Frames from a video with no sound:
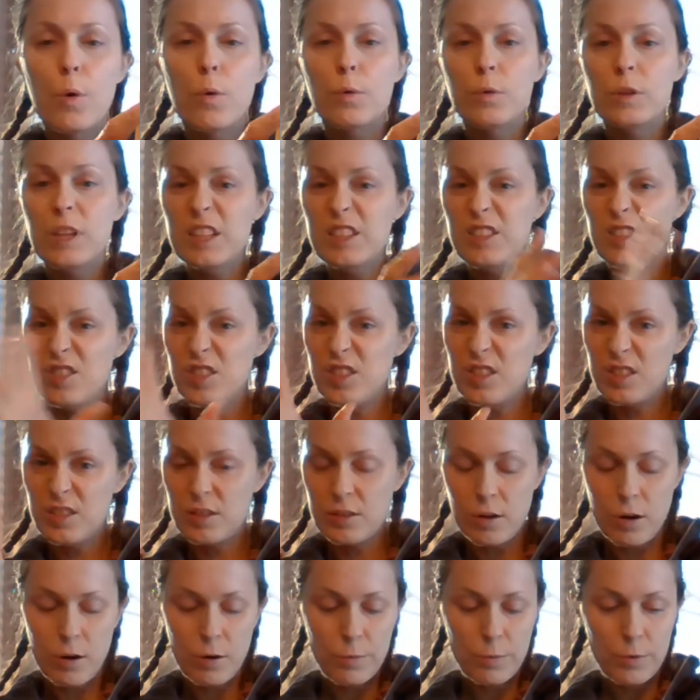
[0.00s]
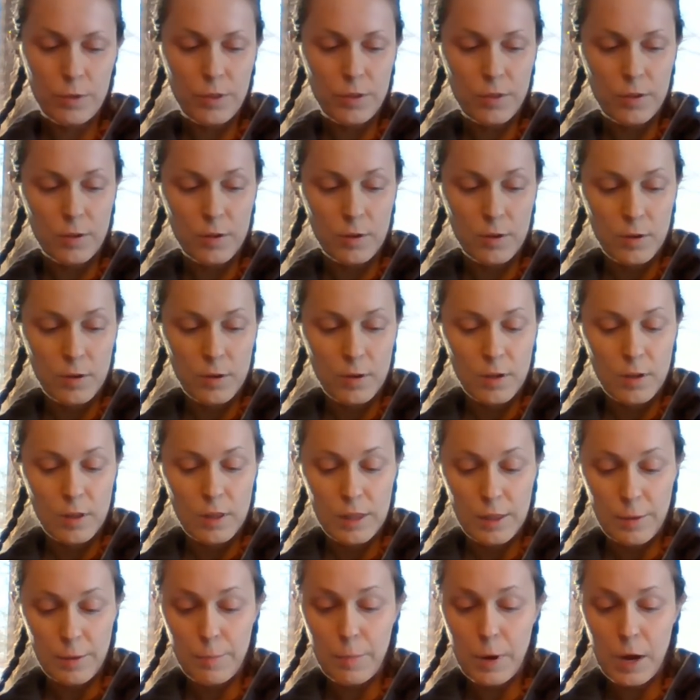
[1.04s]
let's just start with
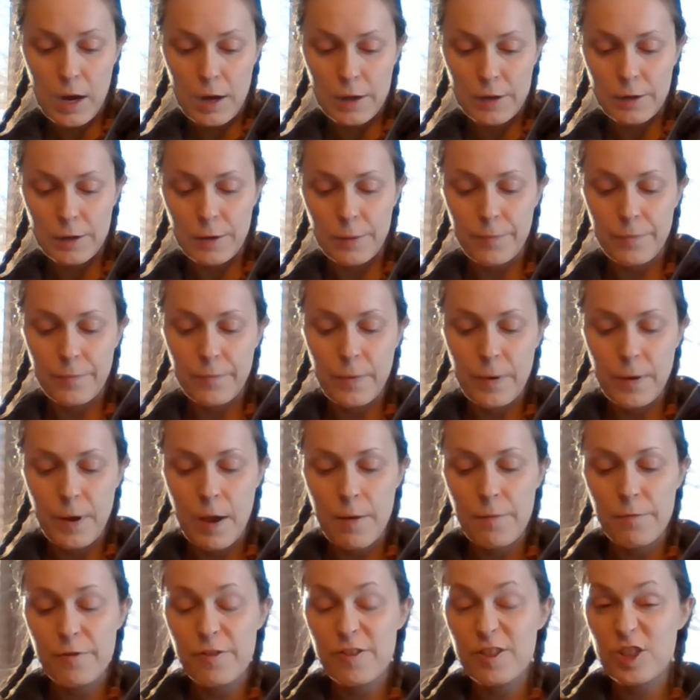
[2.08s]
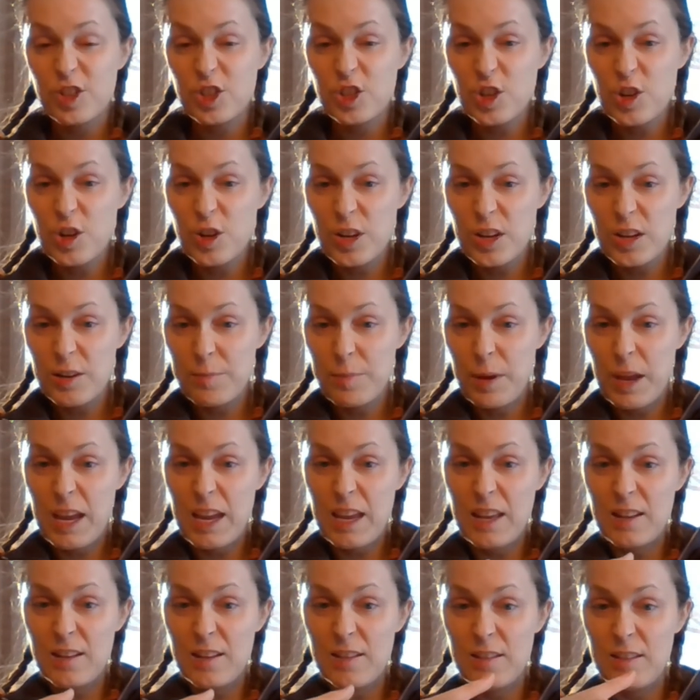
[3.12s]
the bottom. I'm for sure going to
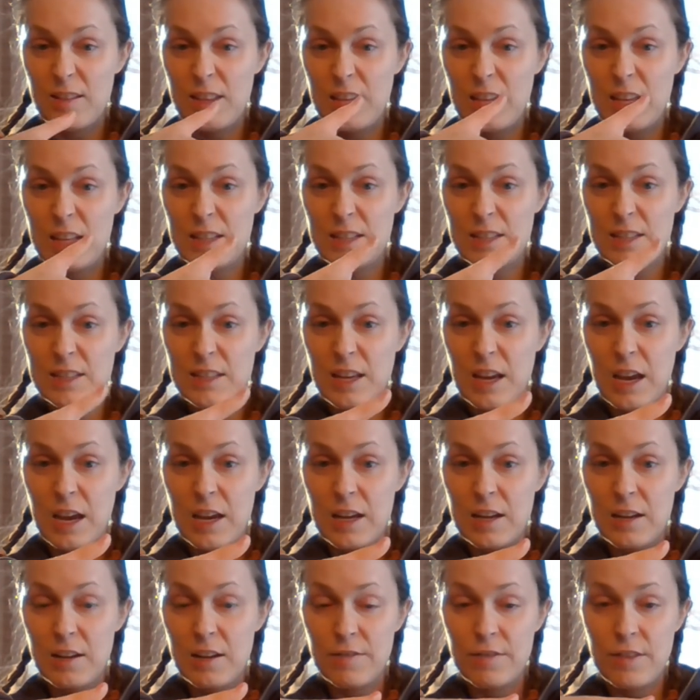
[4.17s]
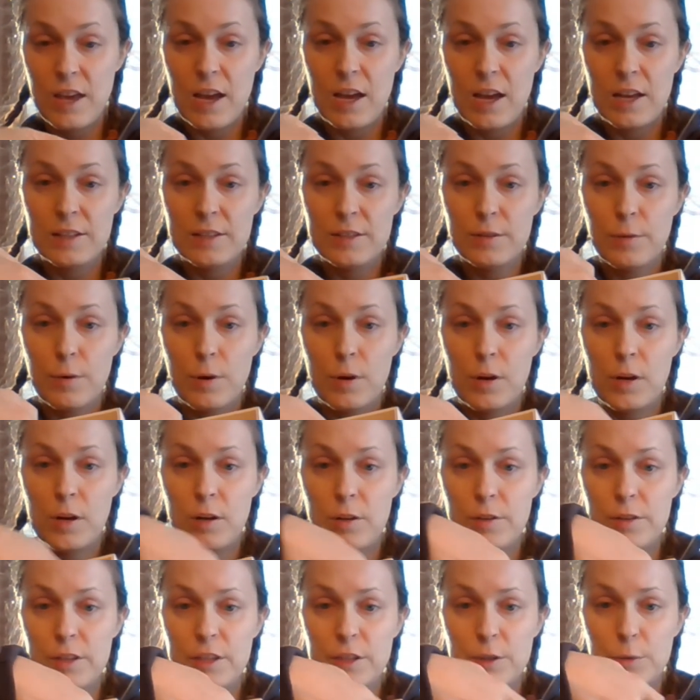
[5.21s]
paint the inside of that, so all
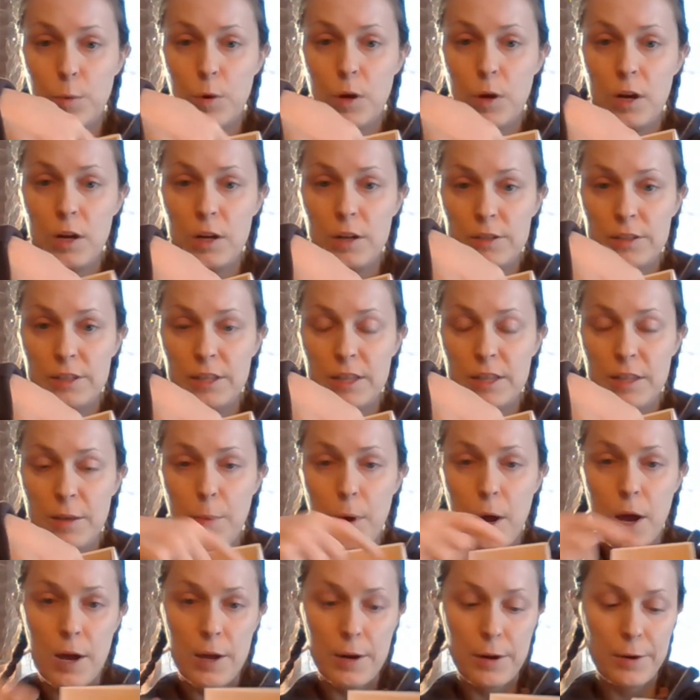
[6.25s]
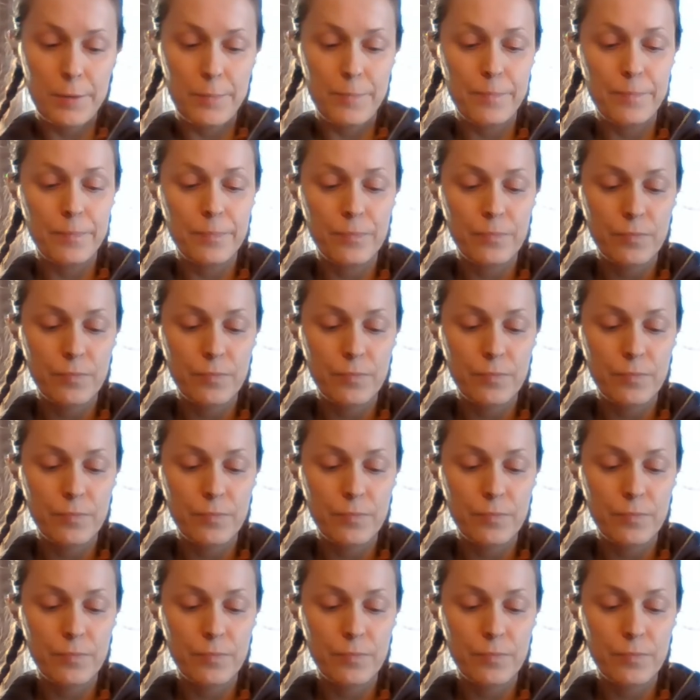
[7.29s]
these walls and the bottom.